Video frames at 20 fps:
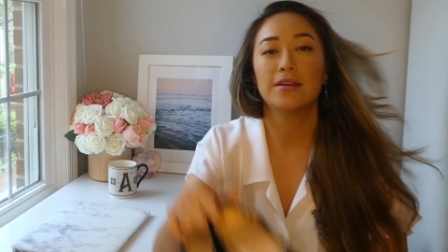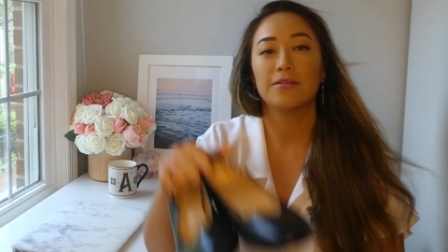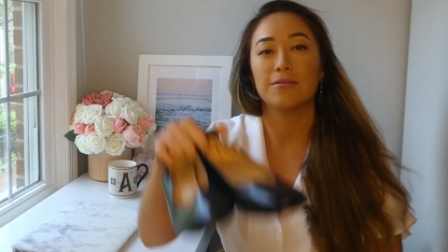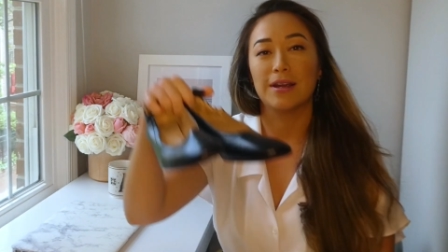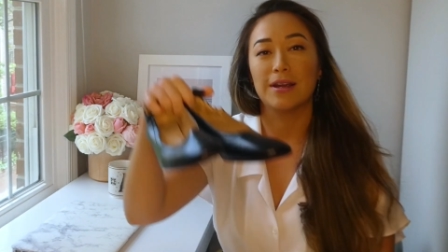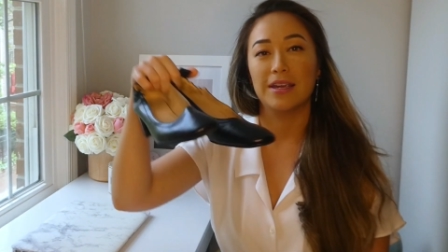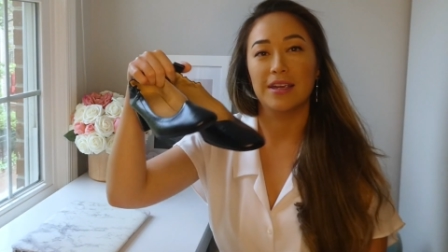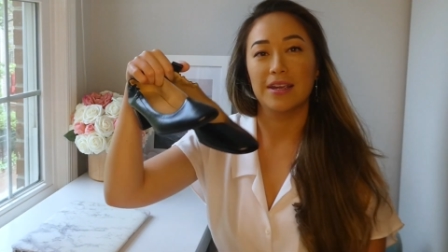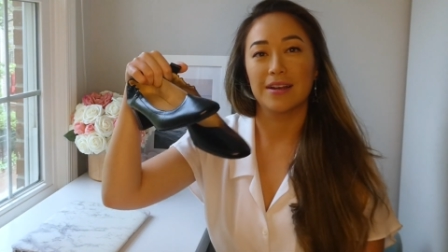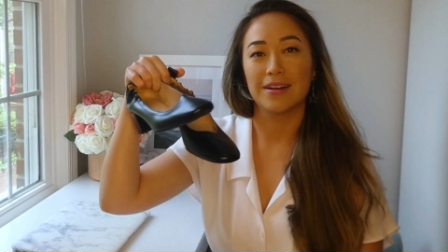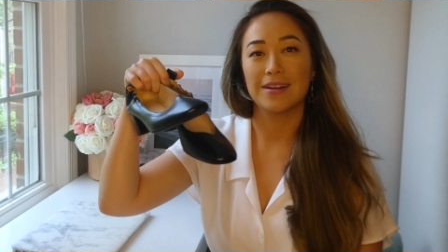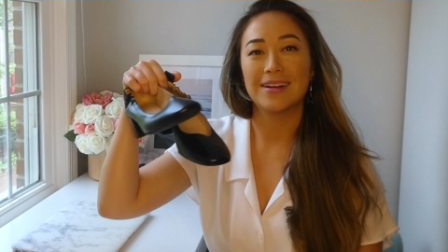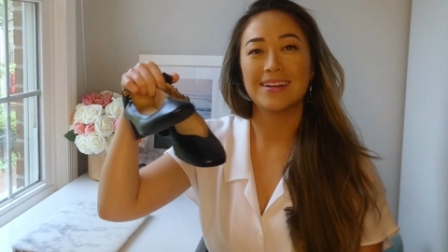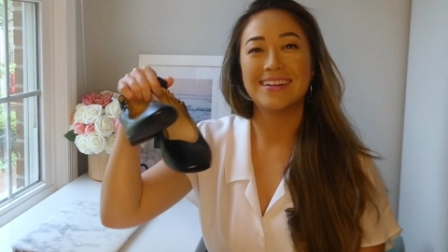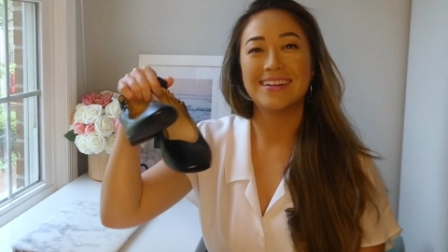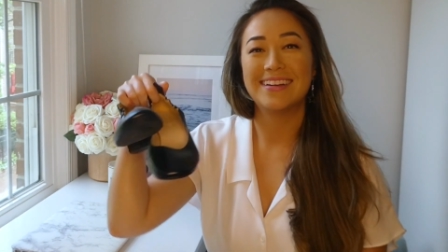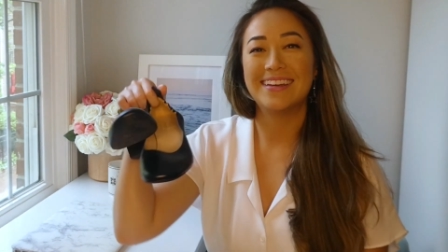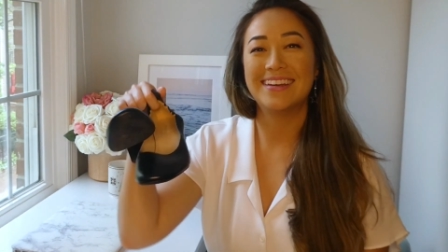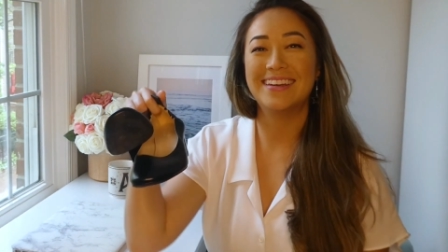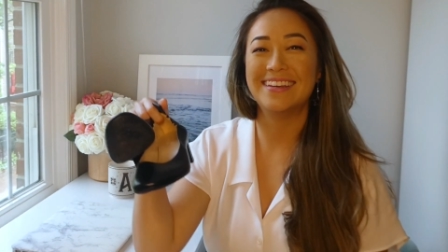right here.
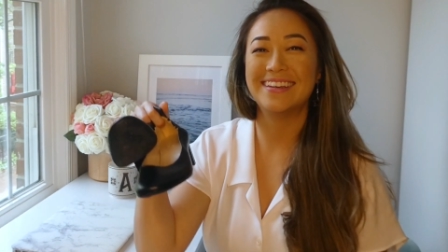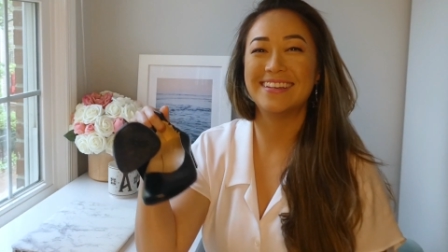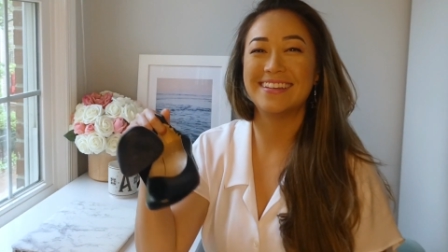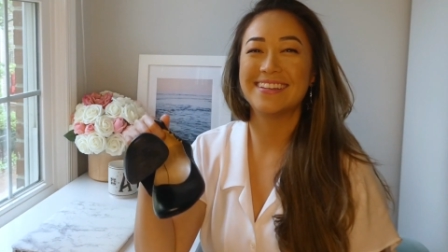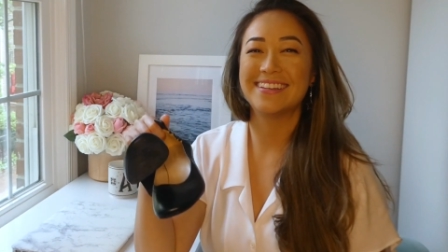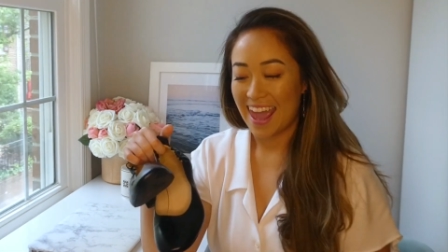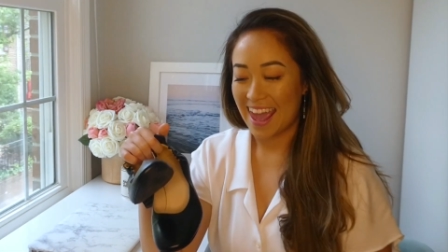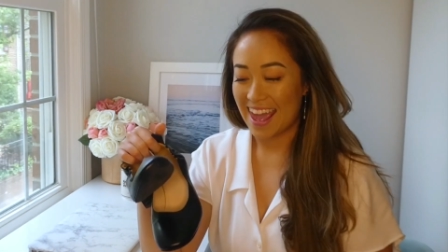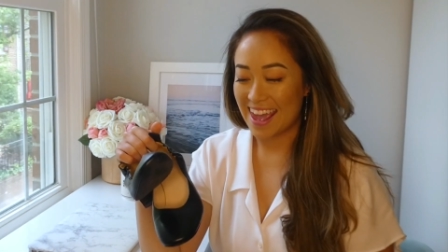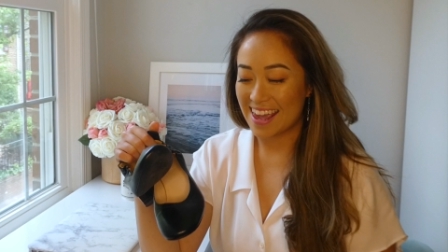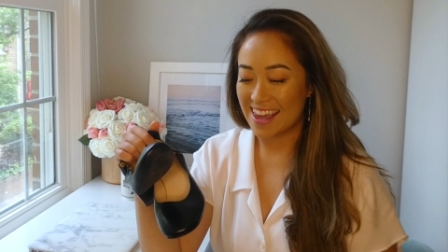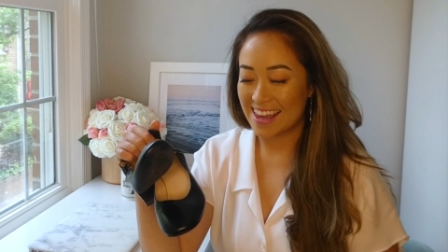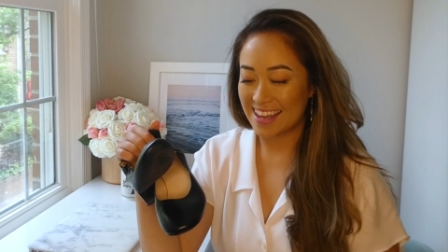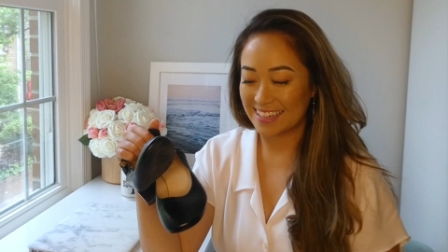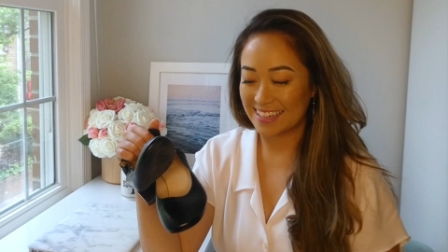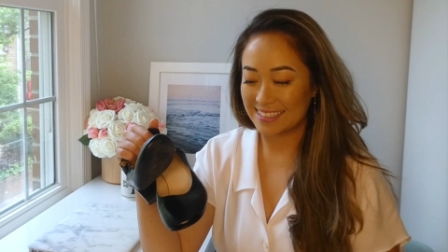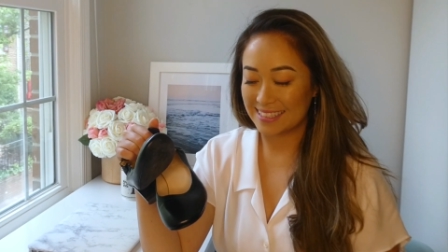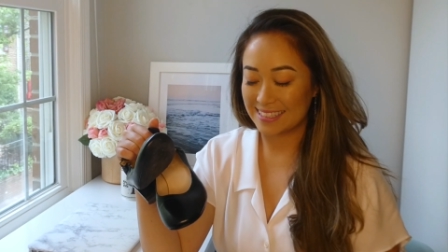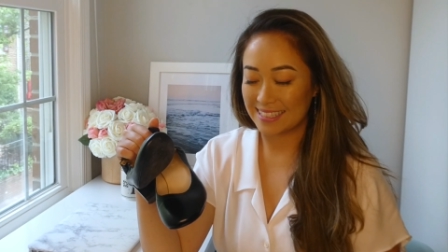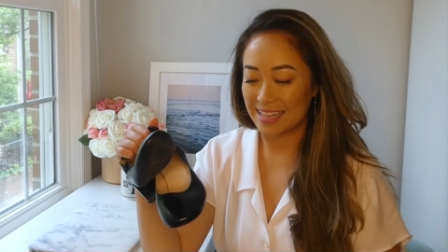
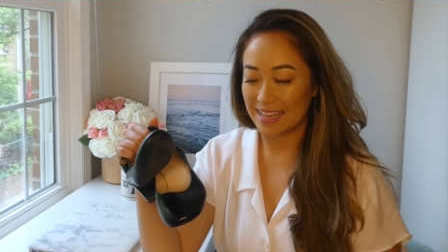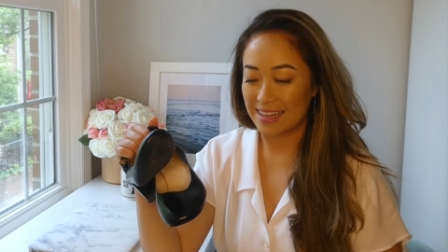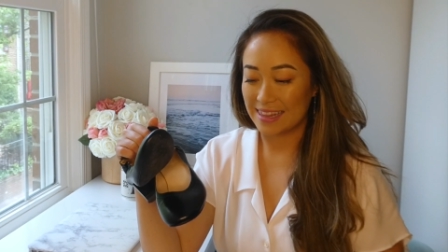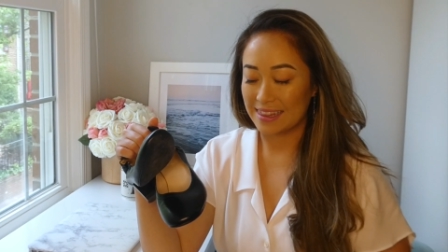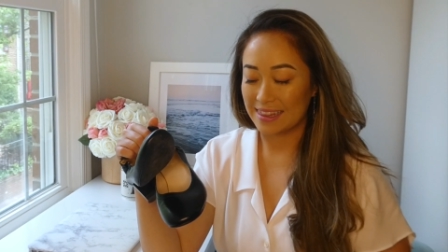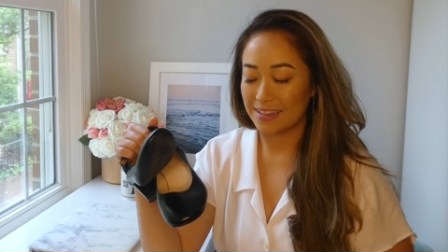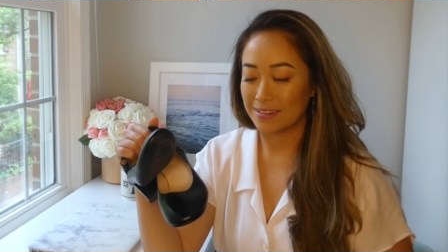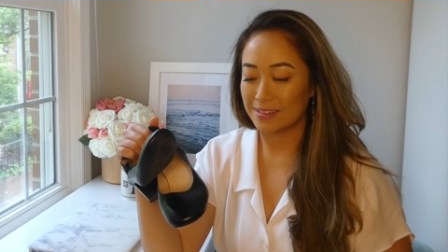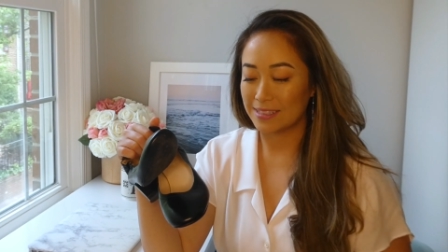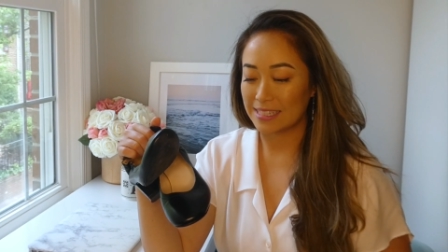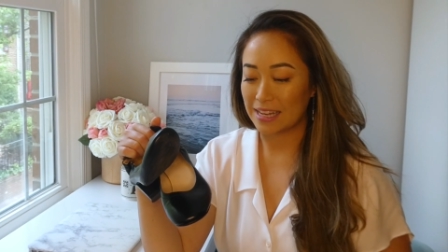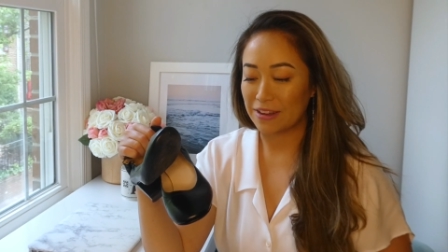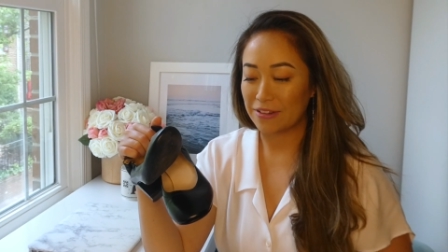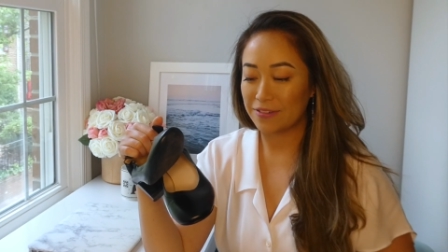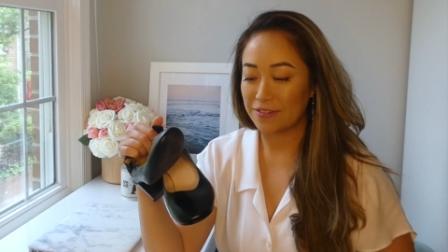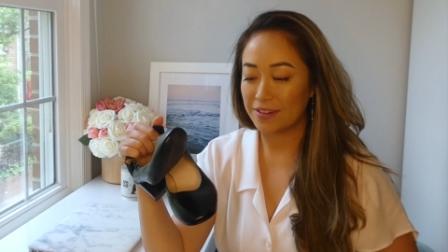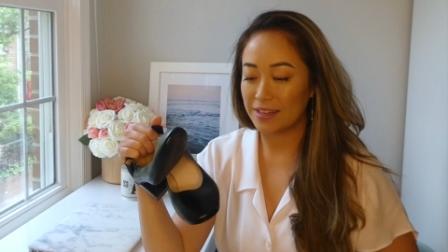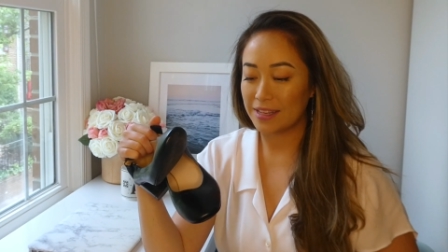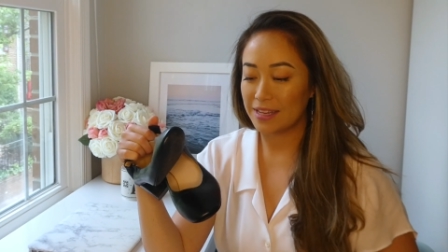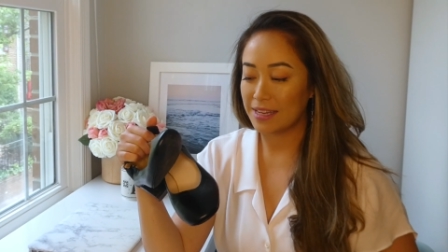And they're
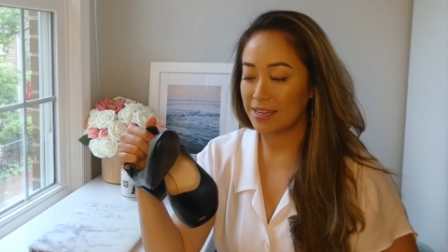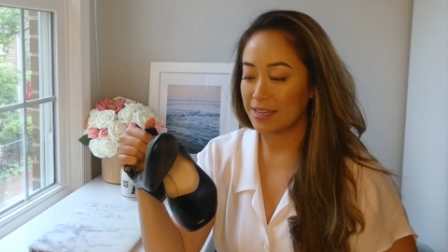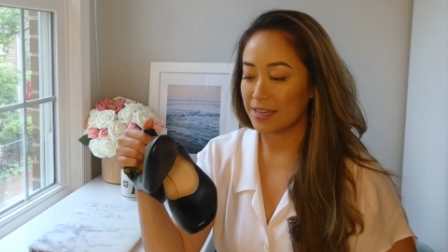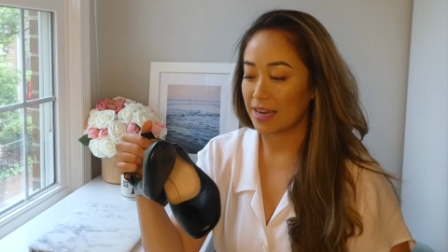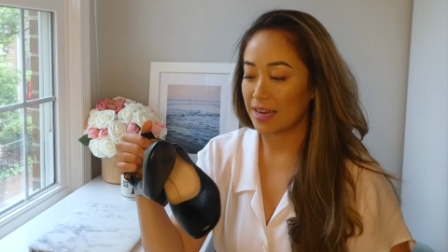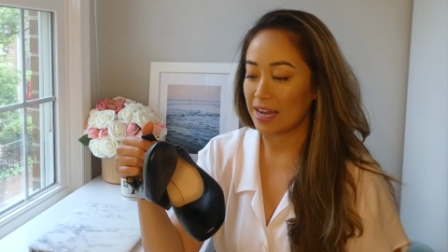definitely,